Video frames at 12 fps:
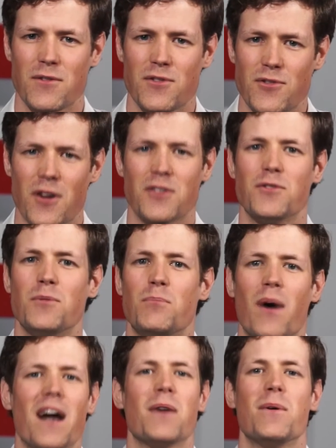of Structural
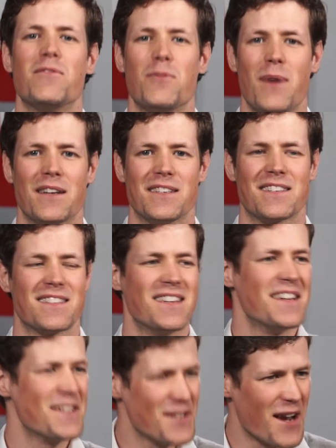Bioinformatics.
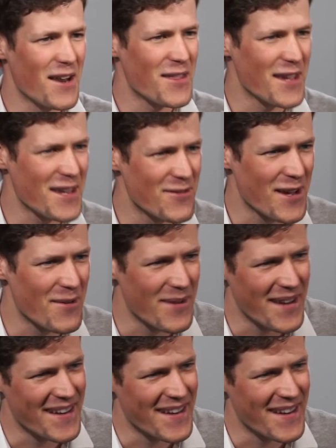Charlotte, thank you for coming